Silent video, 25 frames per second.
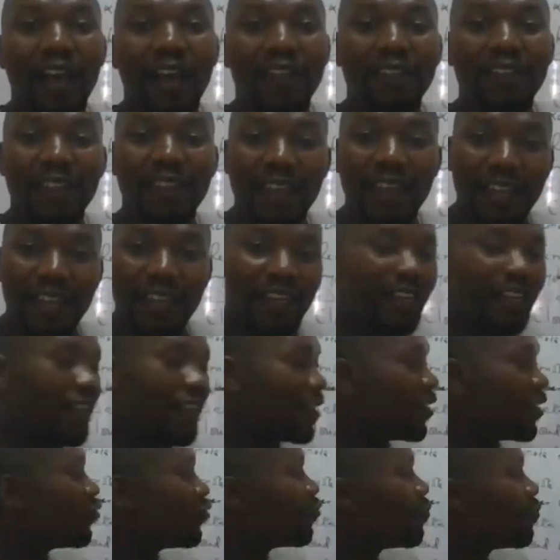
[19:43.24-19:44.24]
and then
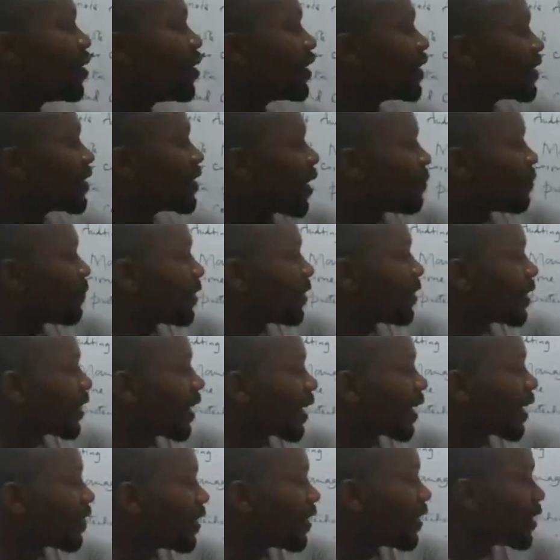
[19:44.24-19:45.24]
you meet something
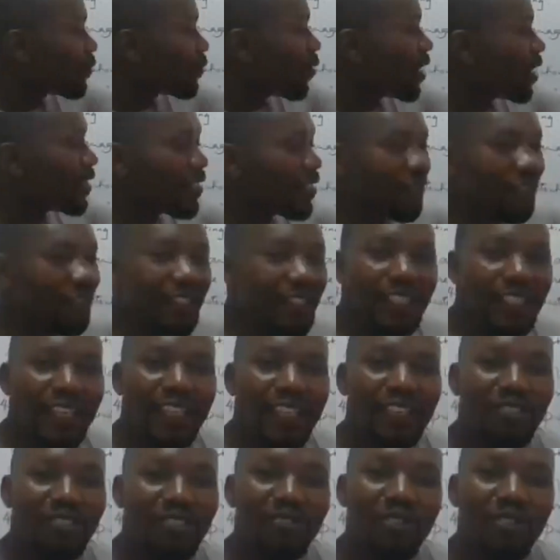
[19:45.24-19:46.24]
like this
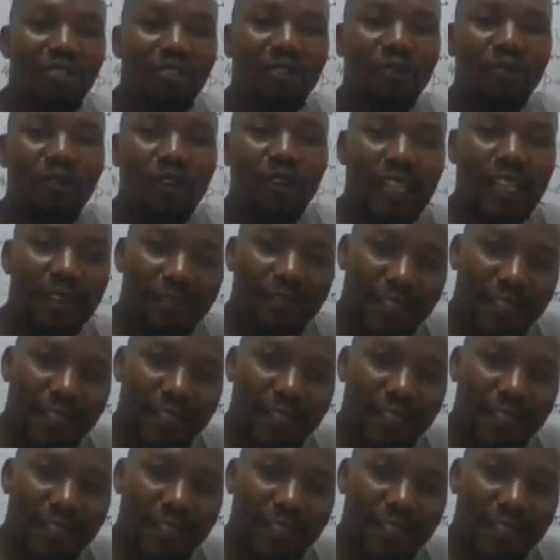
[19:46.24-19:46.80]
178, you don't know what